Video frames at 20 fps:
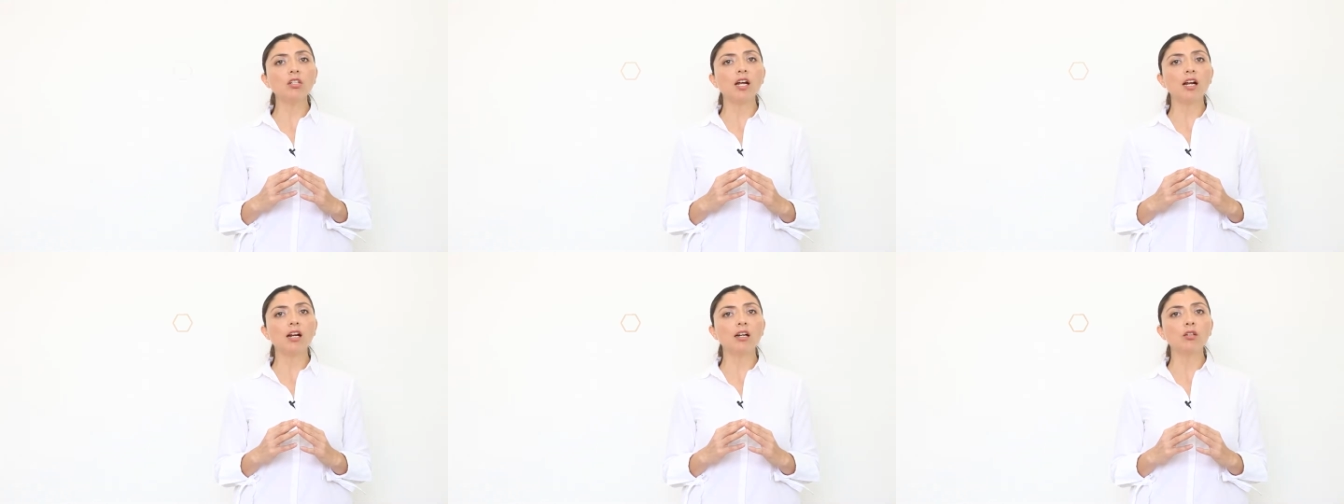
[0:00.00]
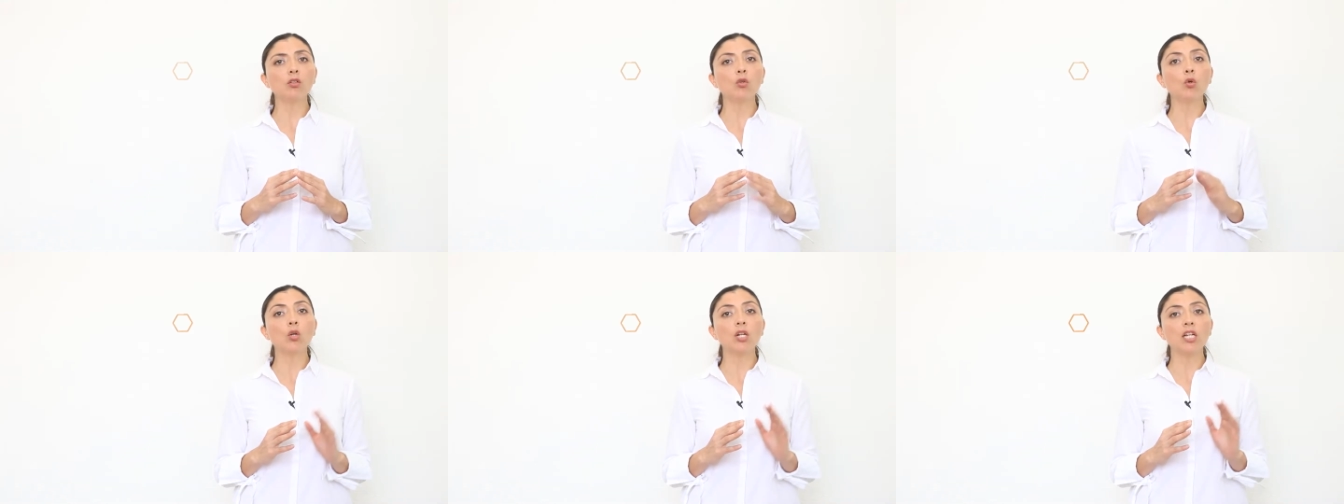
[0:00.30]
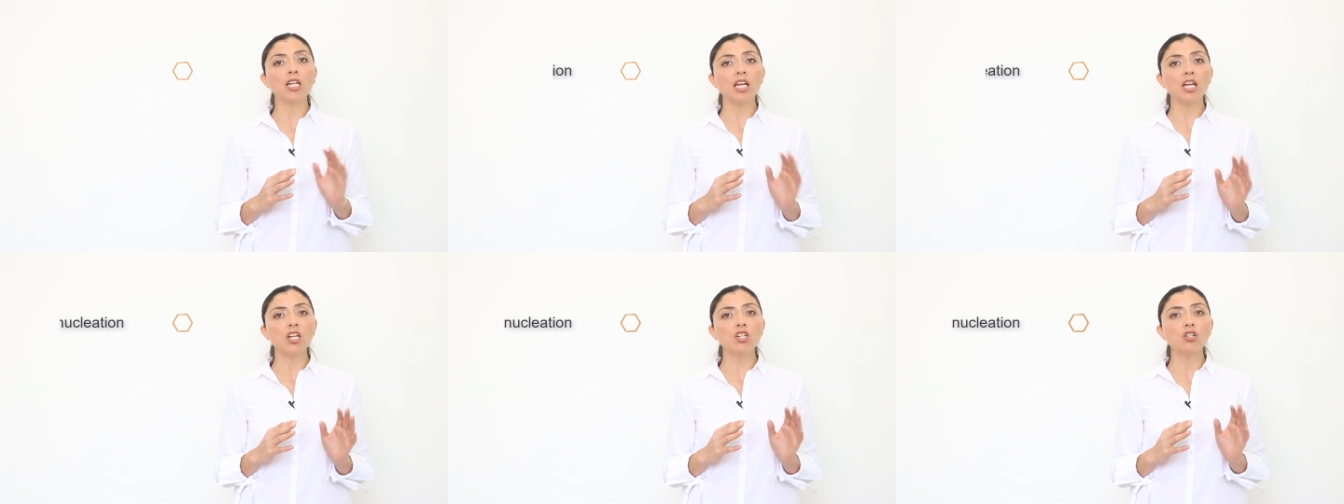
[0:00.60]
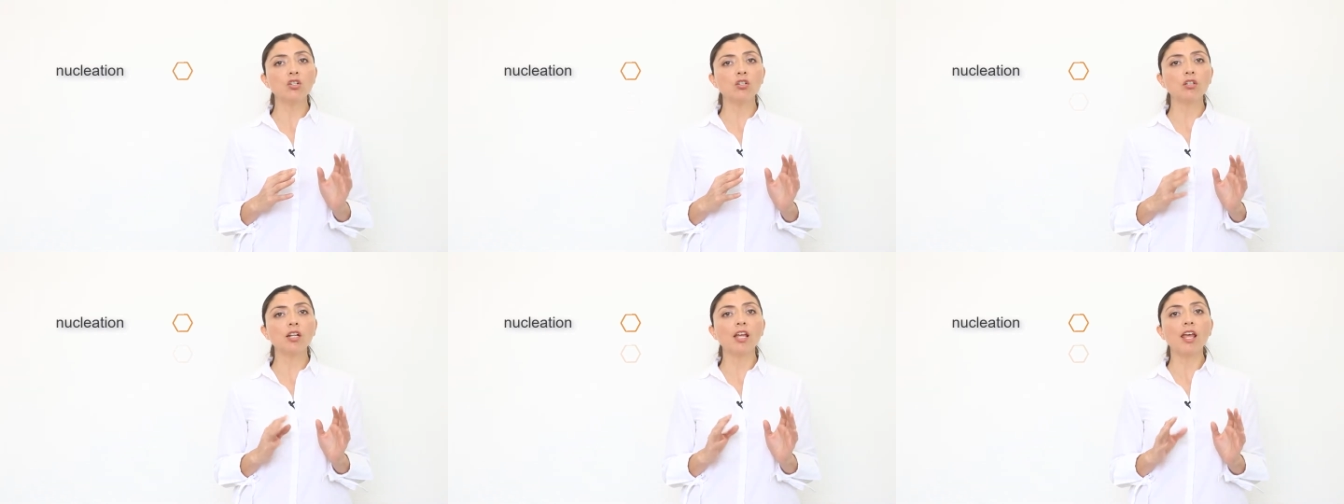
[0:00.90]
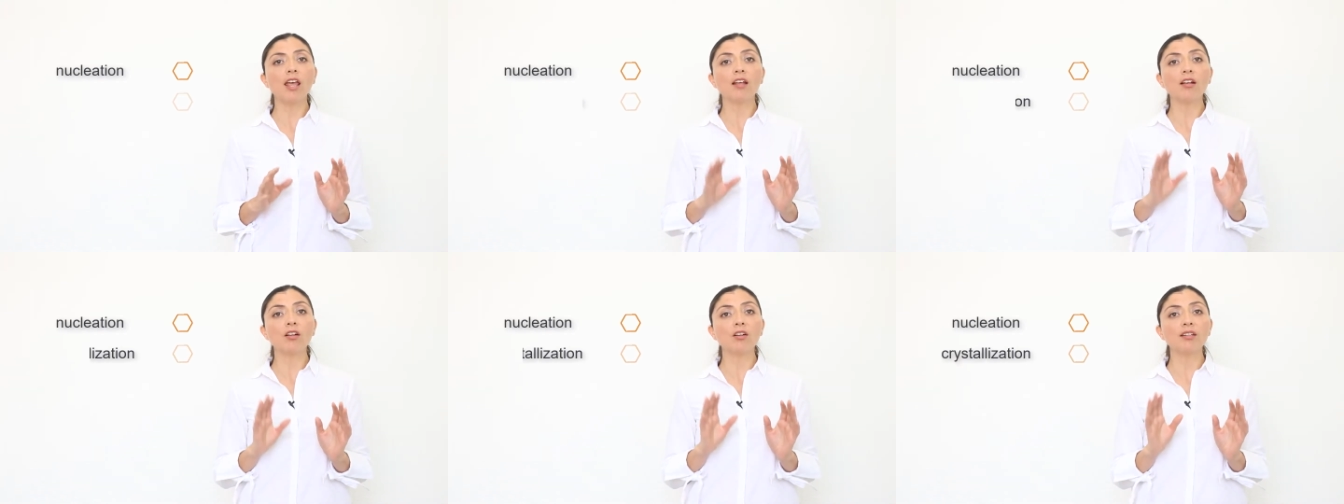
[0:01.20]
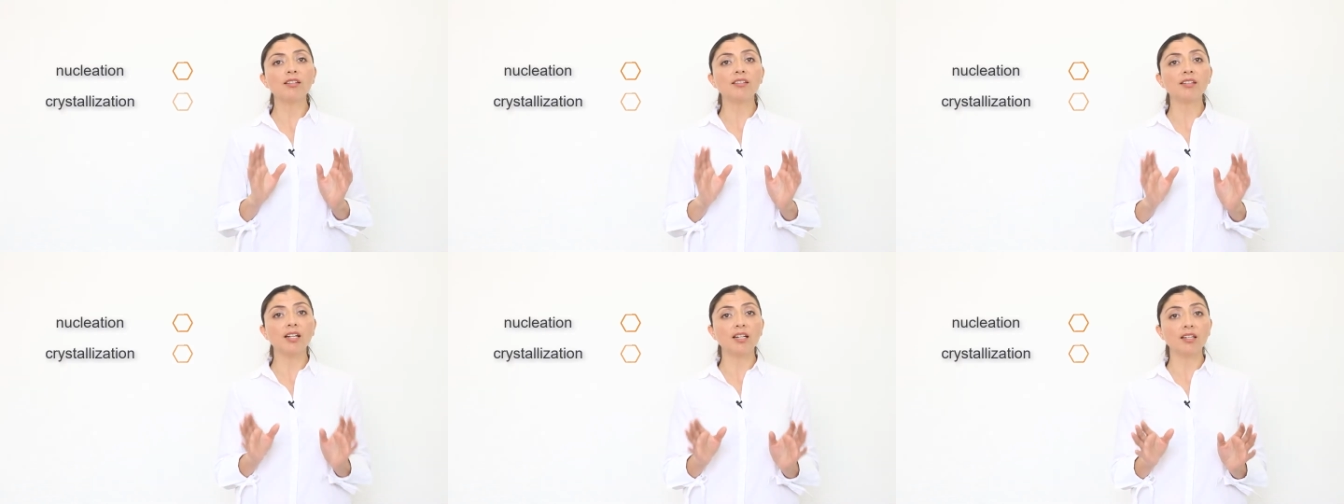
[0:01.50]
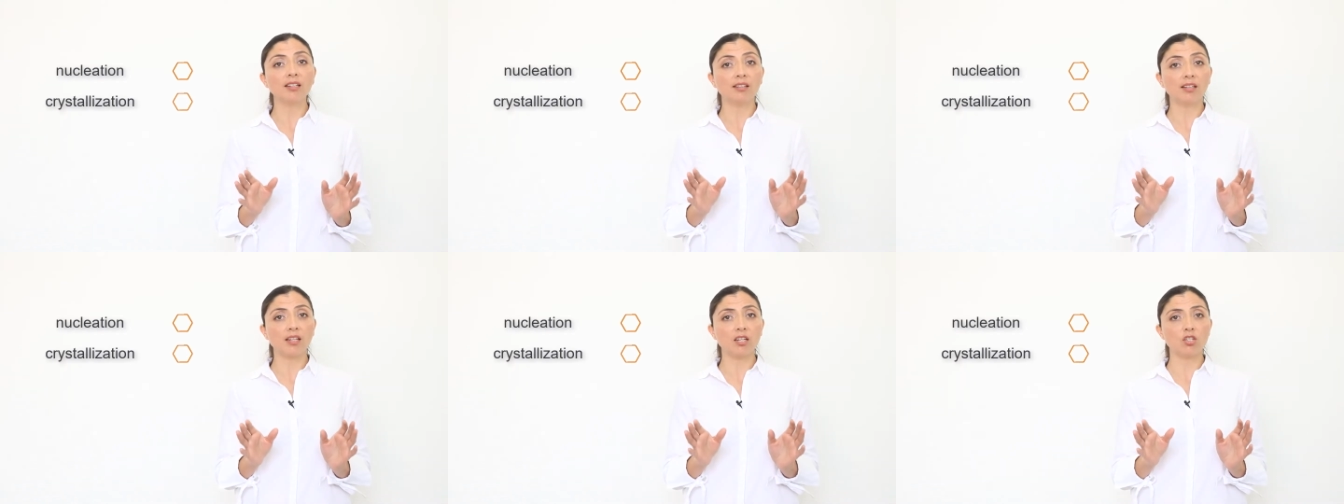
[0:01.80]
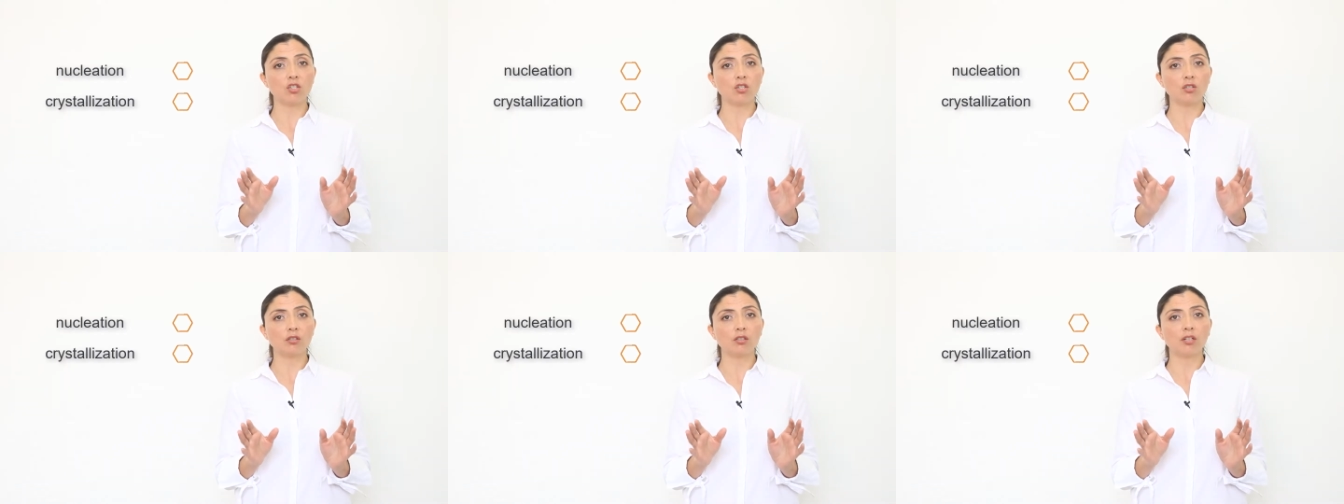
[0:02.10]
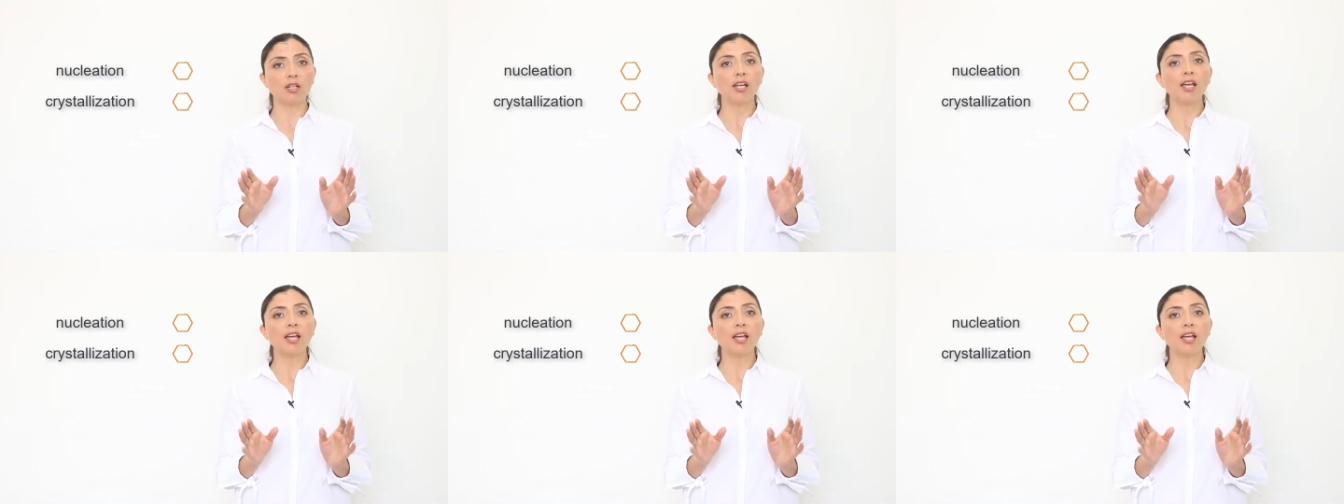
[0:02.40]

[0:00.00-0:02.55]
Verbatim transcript: are nucleation and crystallization.